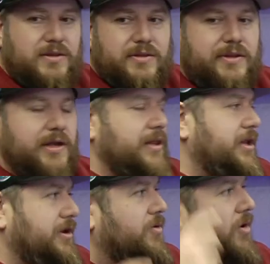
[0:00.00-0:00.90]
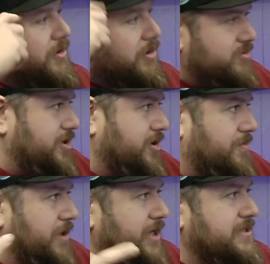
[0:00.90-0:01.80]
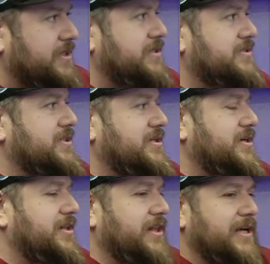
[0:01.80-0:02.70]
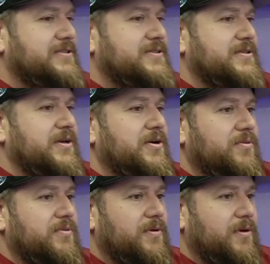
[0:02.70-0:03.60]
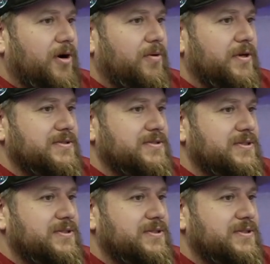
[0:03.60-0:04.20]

then you go to those dark places and that's, you know, always.